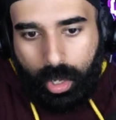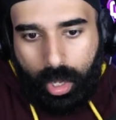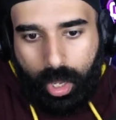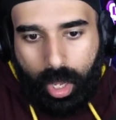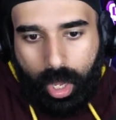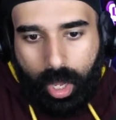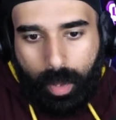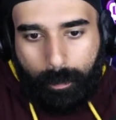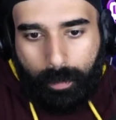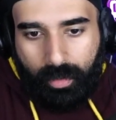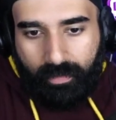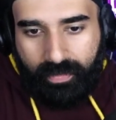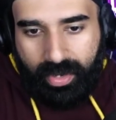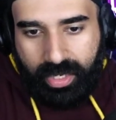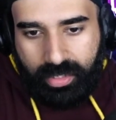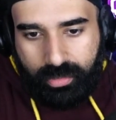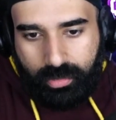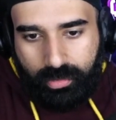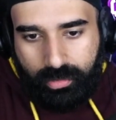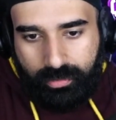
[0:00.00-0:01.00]

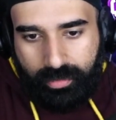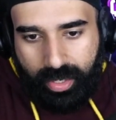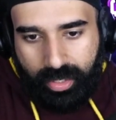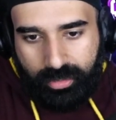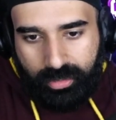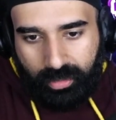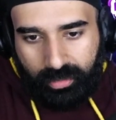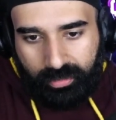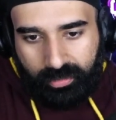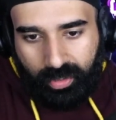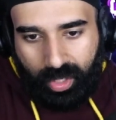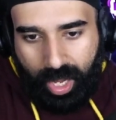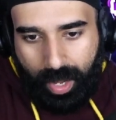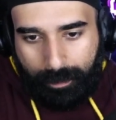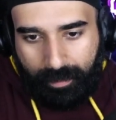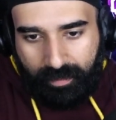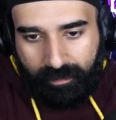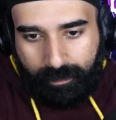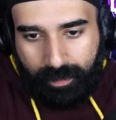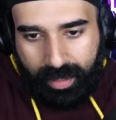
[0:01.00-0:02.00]
Pulverized Cool Ranch on
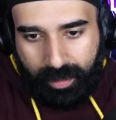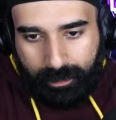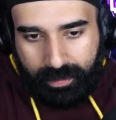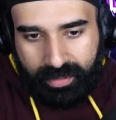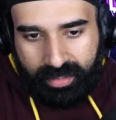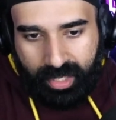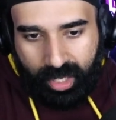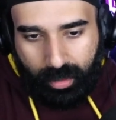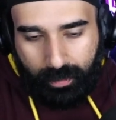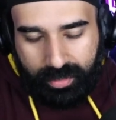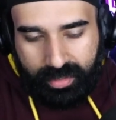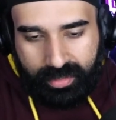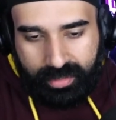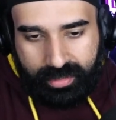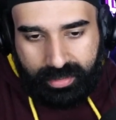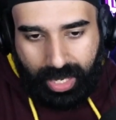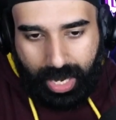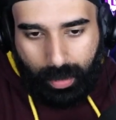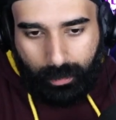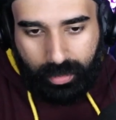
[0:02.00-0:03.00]
top of baked potato with
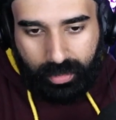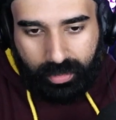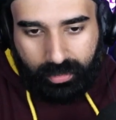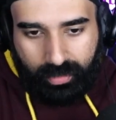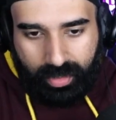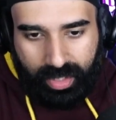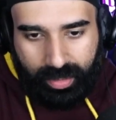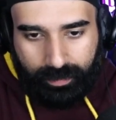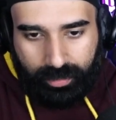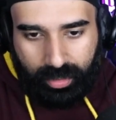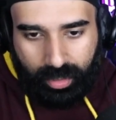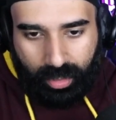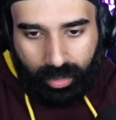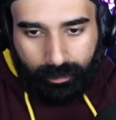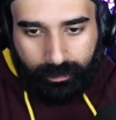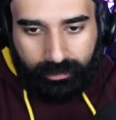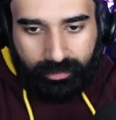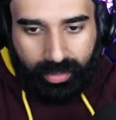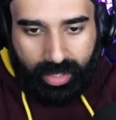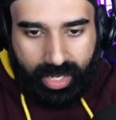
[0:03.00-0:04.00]
sour cream.
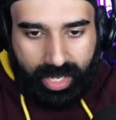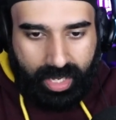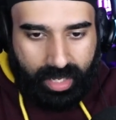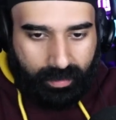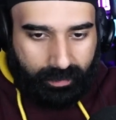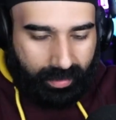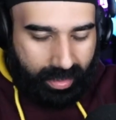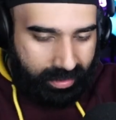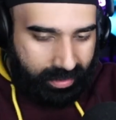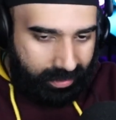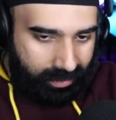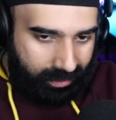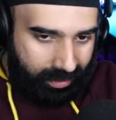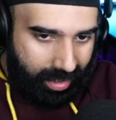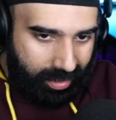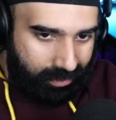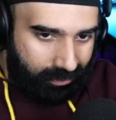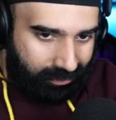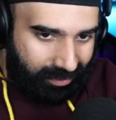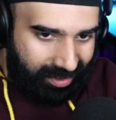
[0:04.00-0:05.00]
Yum. Damn, that's
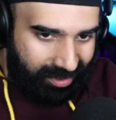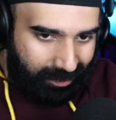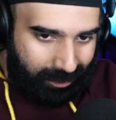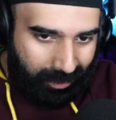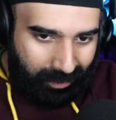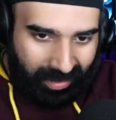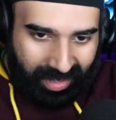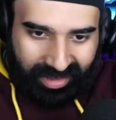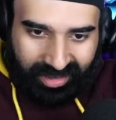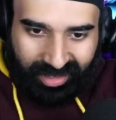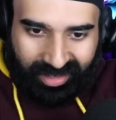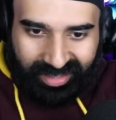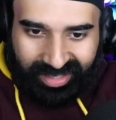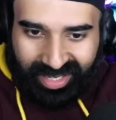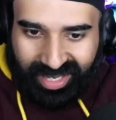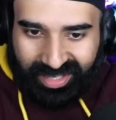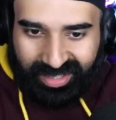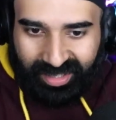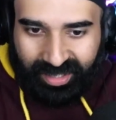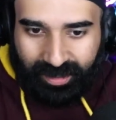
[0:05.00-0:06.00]
a recipe right there,
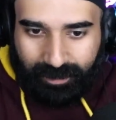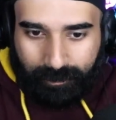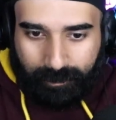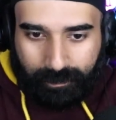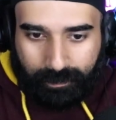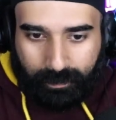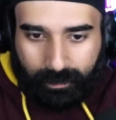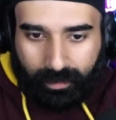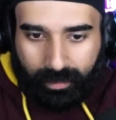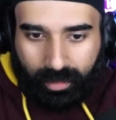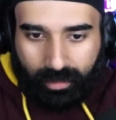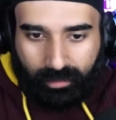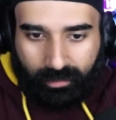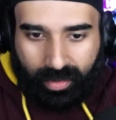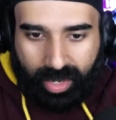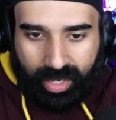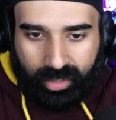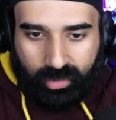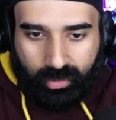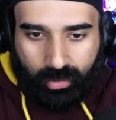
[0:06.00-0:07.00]
Daisy.
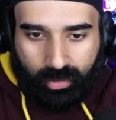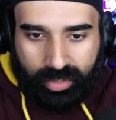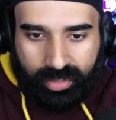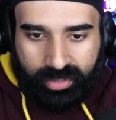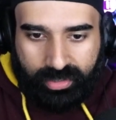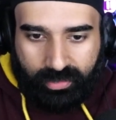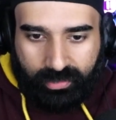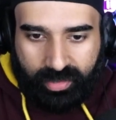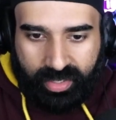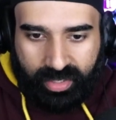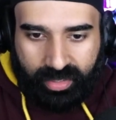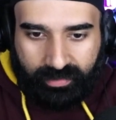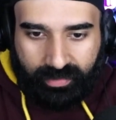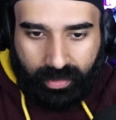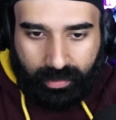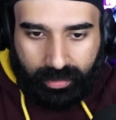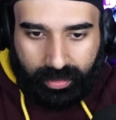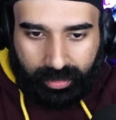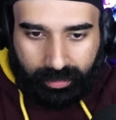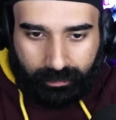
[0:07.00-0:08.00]
Ranked choice Dorito
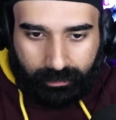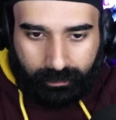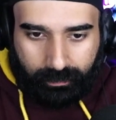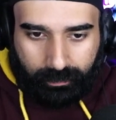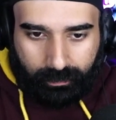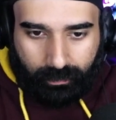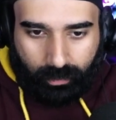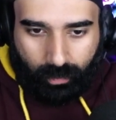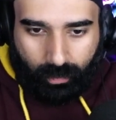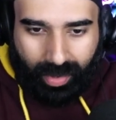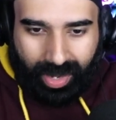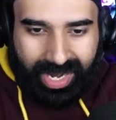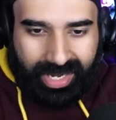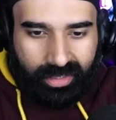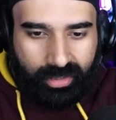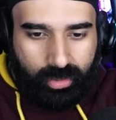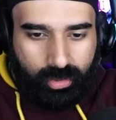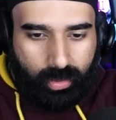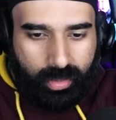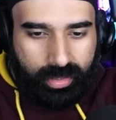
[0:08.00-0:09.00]
voting.
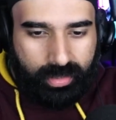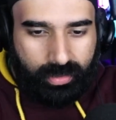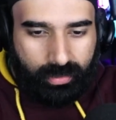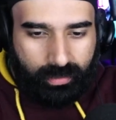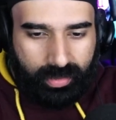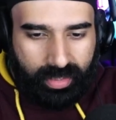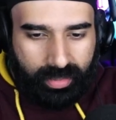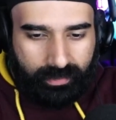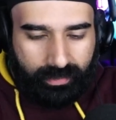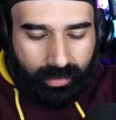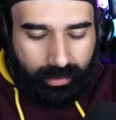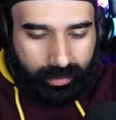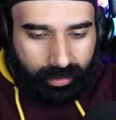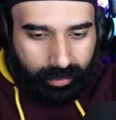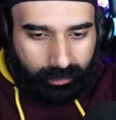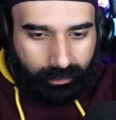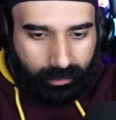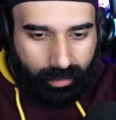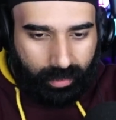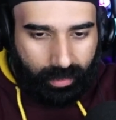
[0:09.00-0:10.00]
Ranked choice Dorito
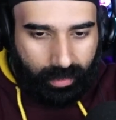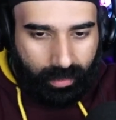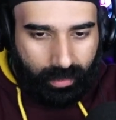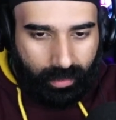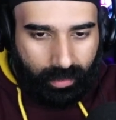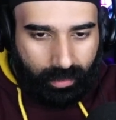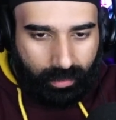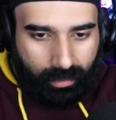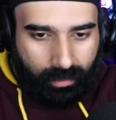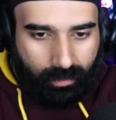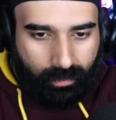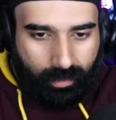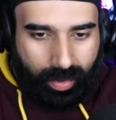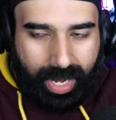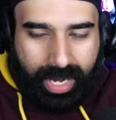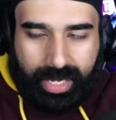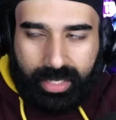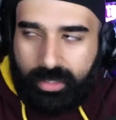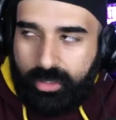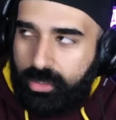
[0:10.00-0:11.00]
voting.
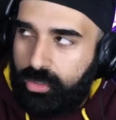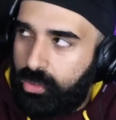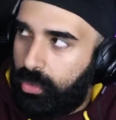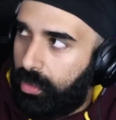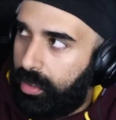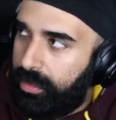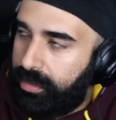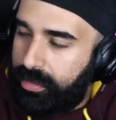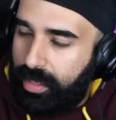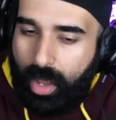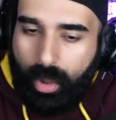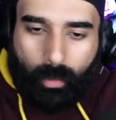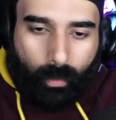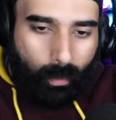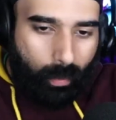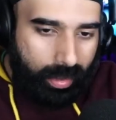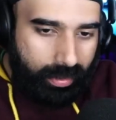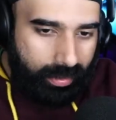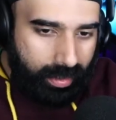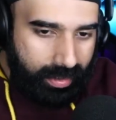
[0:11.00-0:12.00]
Ranked choice.
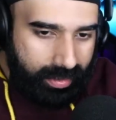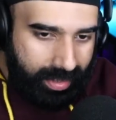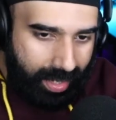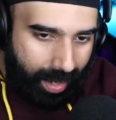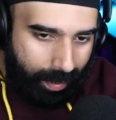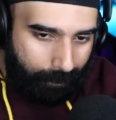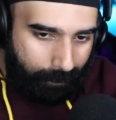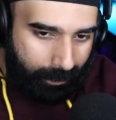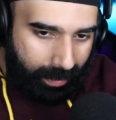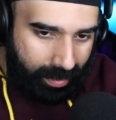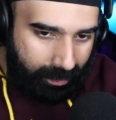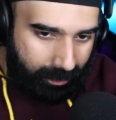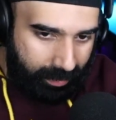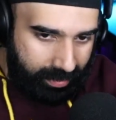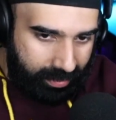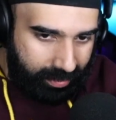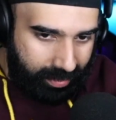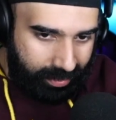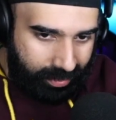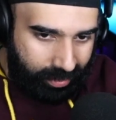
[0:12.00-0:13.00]
What does that mean,
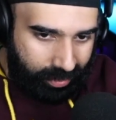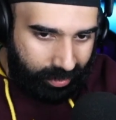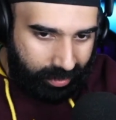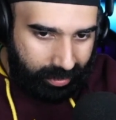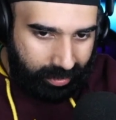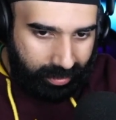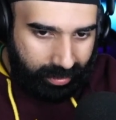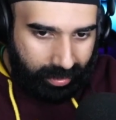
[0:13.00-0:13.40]
Musketeer?